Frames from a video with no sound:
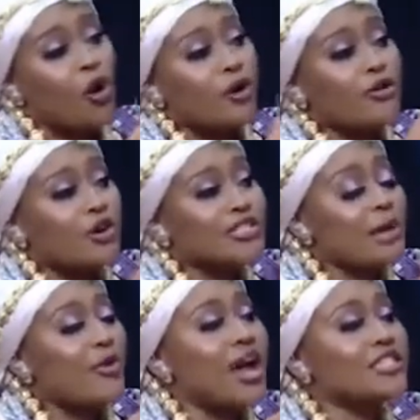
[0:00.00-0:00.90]
No, no,
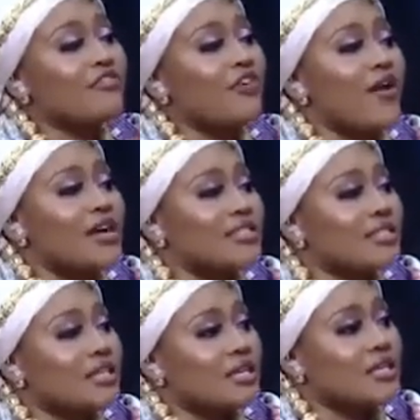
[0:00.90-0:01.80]
I mean that's no, but
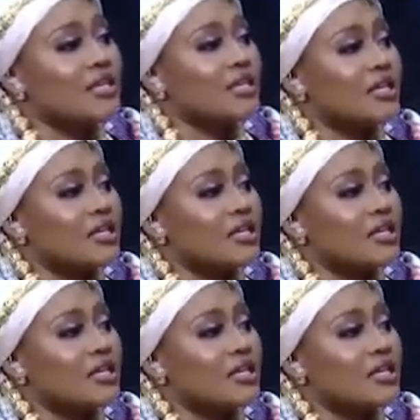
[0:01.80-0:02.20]
that's what I'm